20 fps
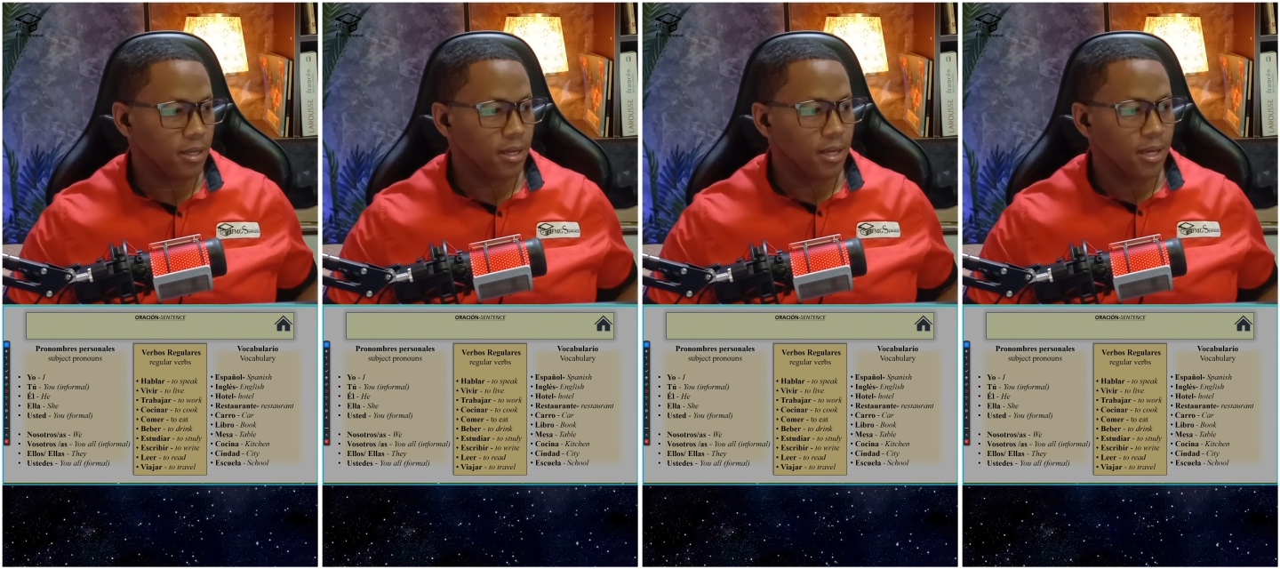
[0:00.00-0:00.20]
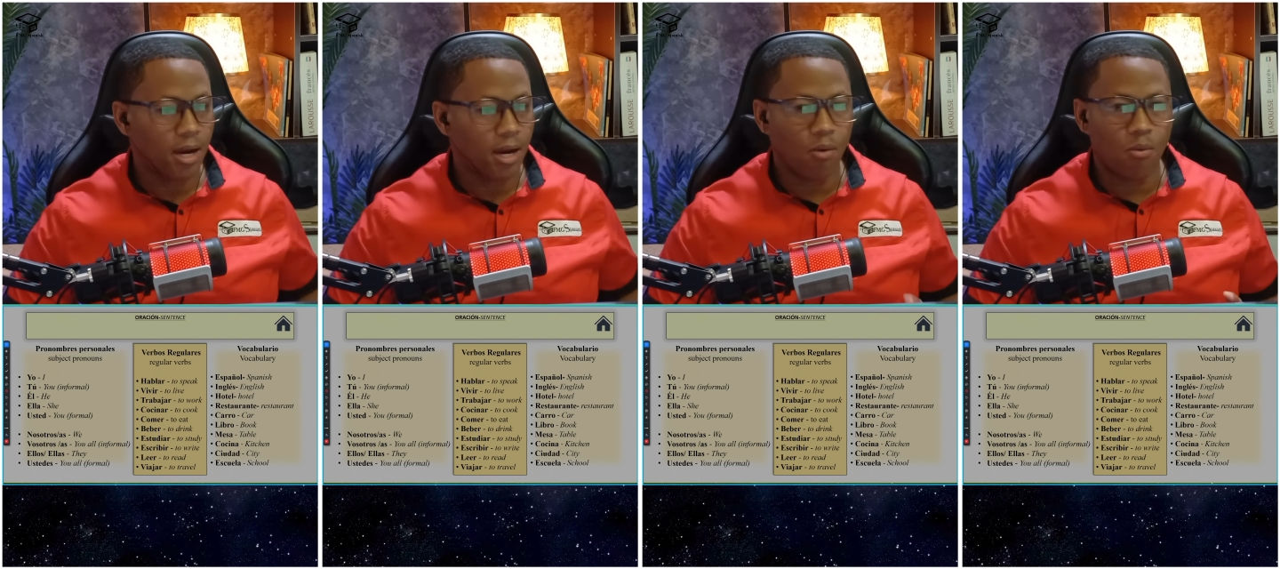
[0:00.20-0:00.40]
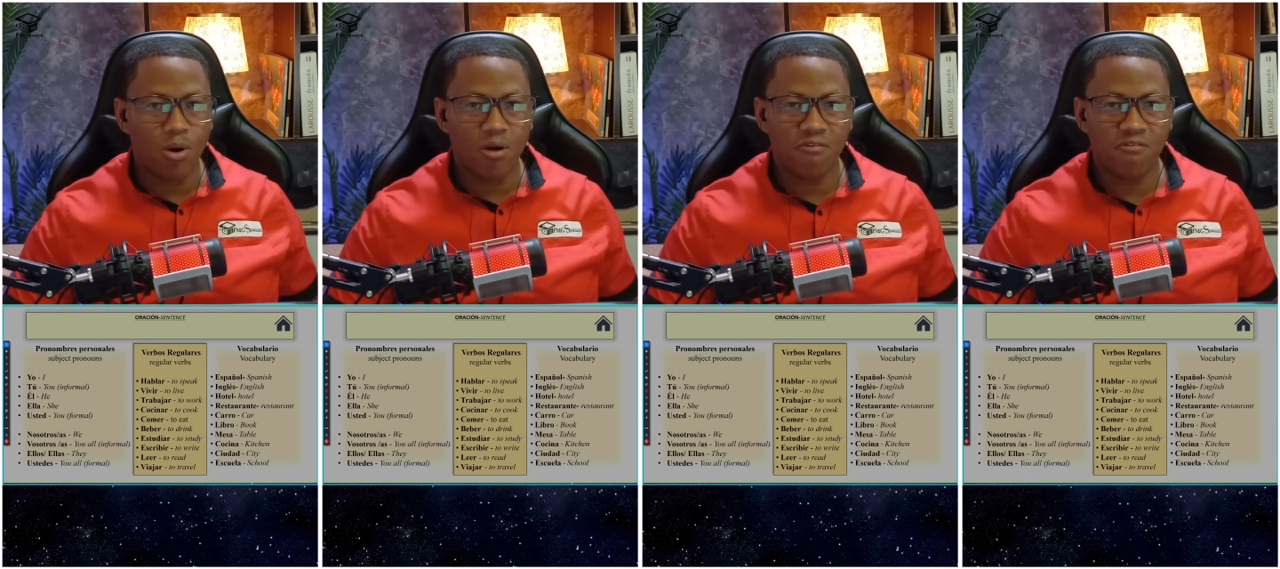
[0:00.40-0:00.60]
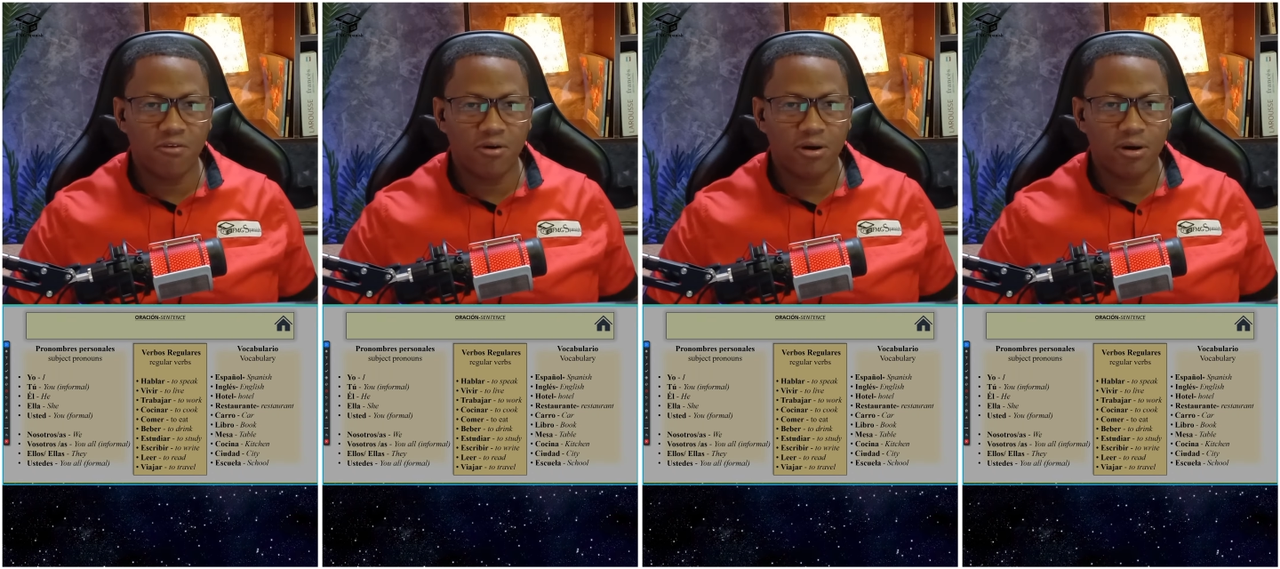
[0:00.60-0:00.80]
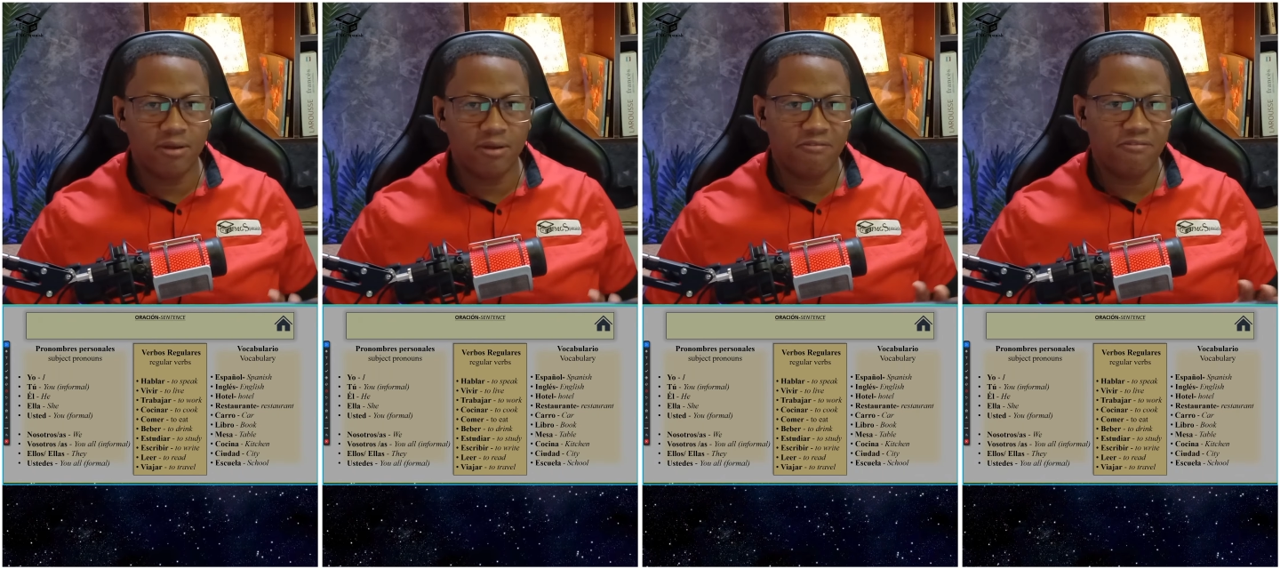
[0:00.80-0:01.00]
However,
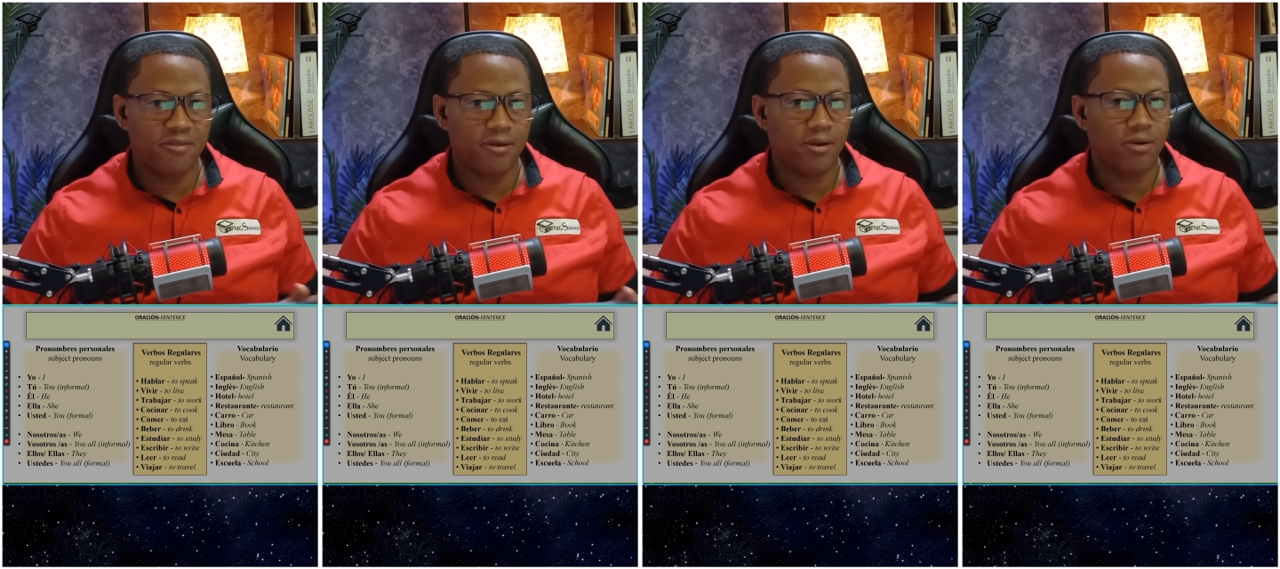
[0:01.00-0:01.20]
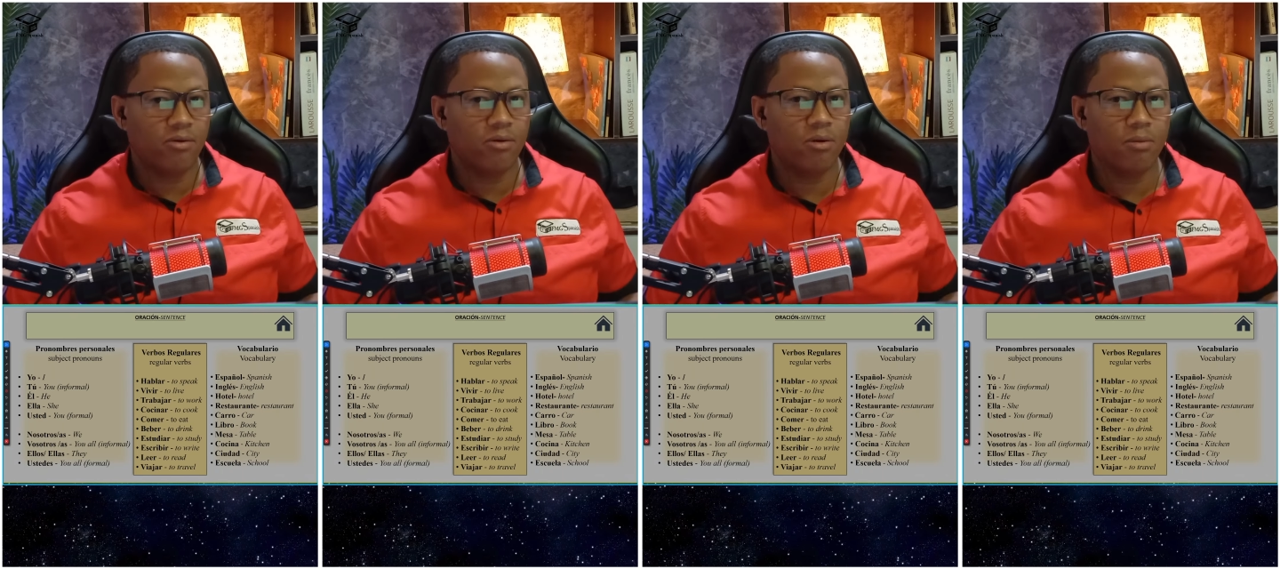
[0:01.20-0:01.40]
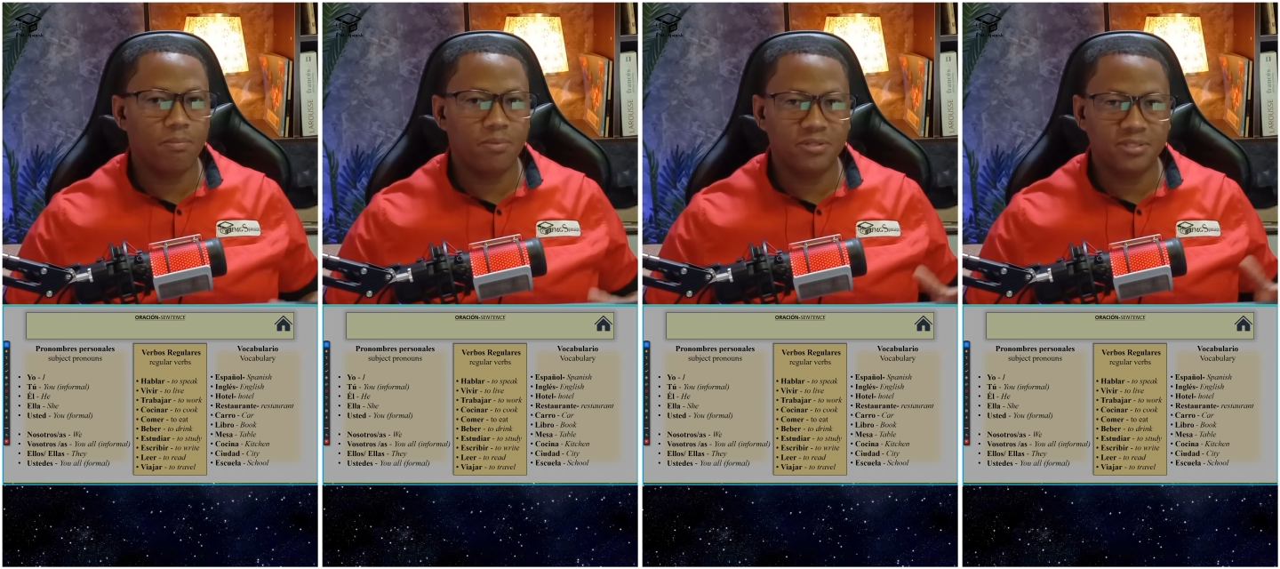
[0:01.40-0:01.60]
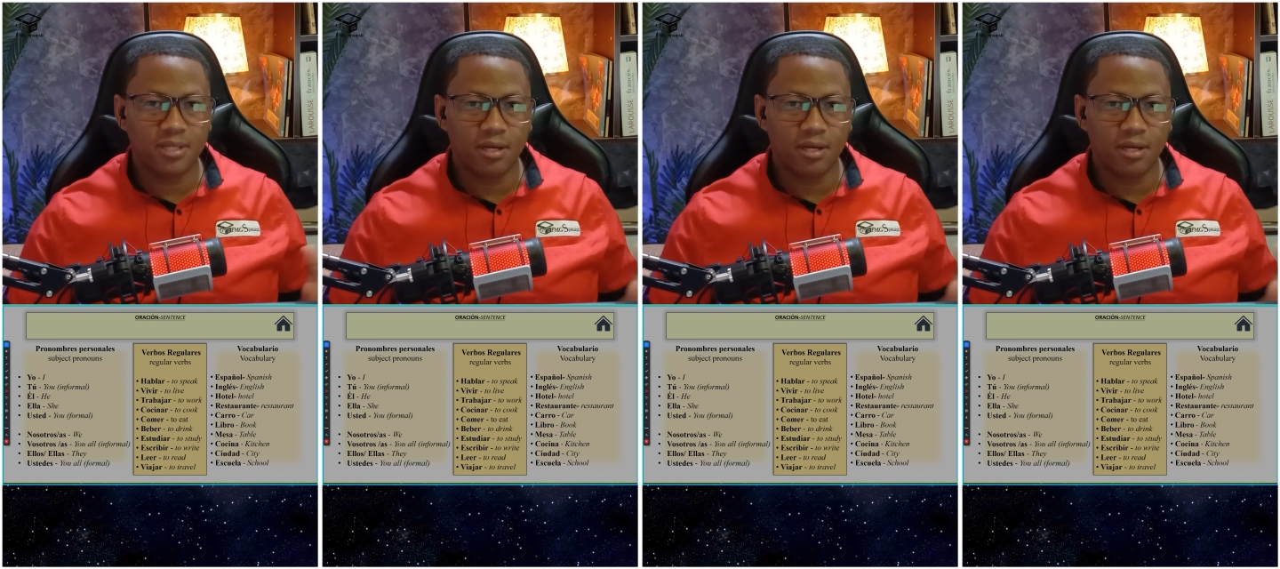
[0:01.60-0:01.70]
if the group is